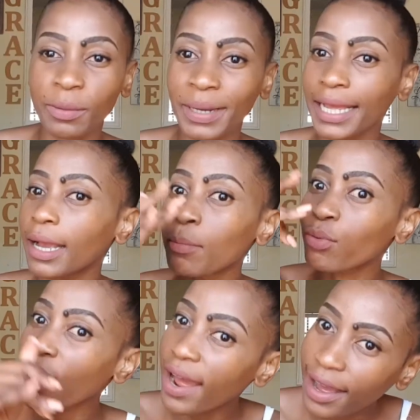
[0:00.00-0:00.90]
I'm like,
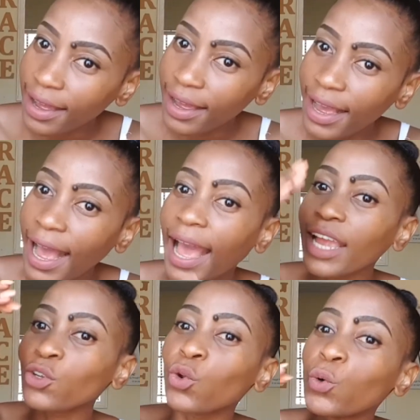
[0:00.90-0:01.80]
bruh, I
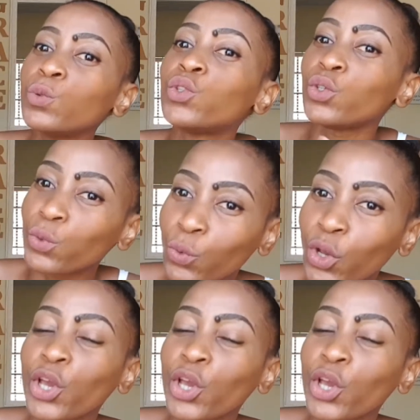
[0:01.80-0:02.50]
knows you.